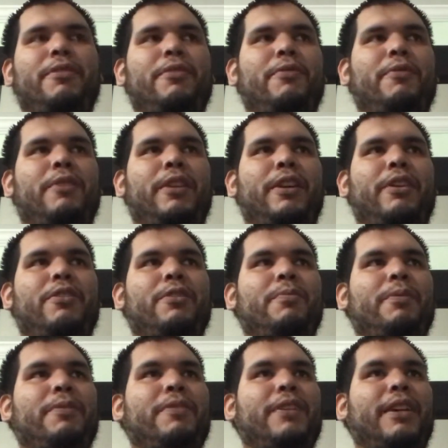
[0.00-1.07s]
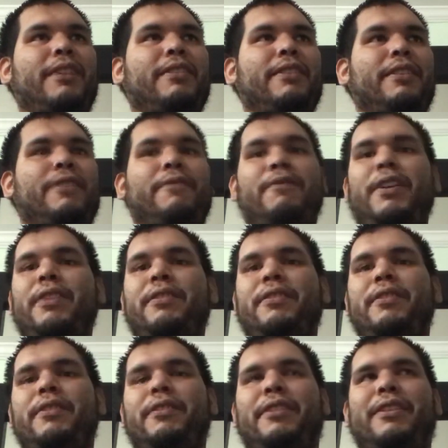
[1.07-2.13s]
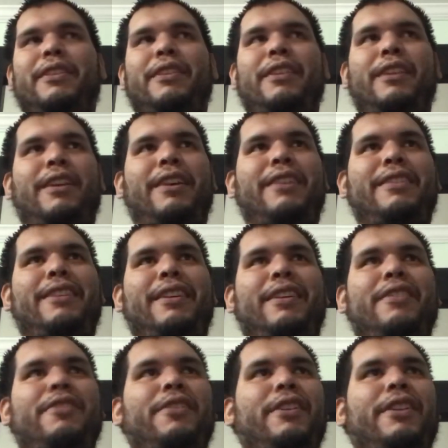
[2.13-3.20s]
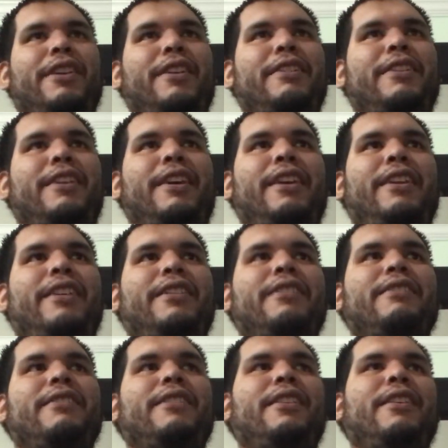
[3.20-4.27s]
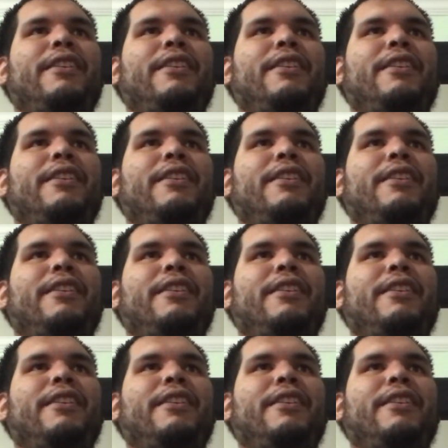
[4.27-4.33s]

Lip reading: to a group of Texan investors during the 1980s,